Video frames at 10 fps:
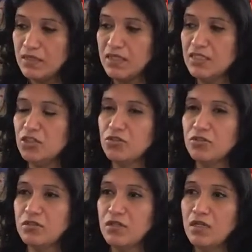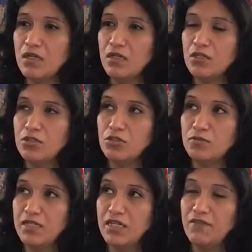Easter
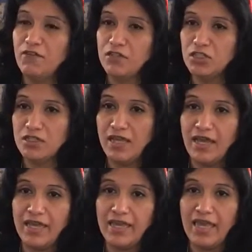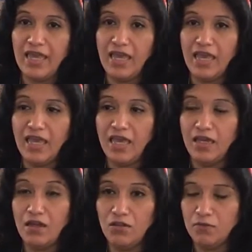tree, 4th of July,
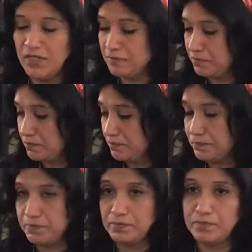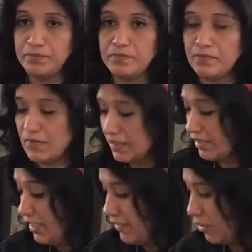and Halloween,
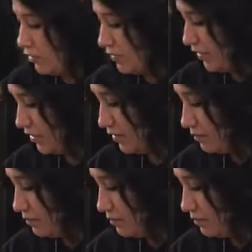and then Christmas.